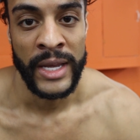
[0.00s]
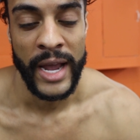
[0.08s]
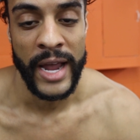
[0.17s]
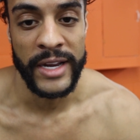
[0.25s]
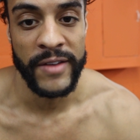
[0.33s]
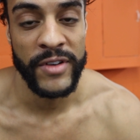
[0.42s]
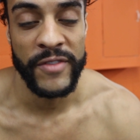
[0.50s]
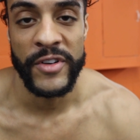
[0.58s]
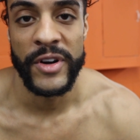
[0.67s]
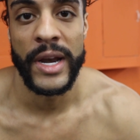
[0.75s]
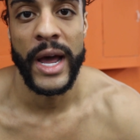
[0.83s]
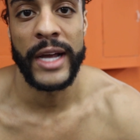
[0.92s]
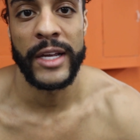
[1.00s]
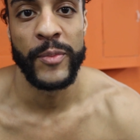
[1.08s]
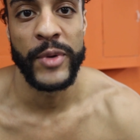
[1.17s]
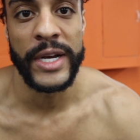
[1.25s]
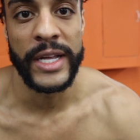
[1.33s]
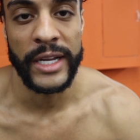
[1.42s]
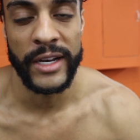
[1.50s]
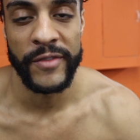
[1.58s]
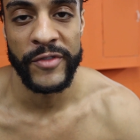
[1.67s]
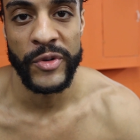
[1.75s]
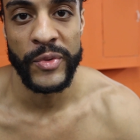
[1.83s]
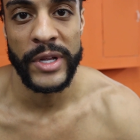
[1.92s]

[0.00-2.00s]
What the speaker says: And even if you're not competing and if you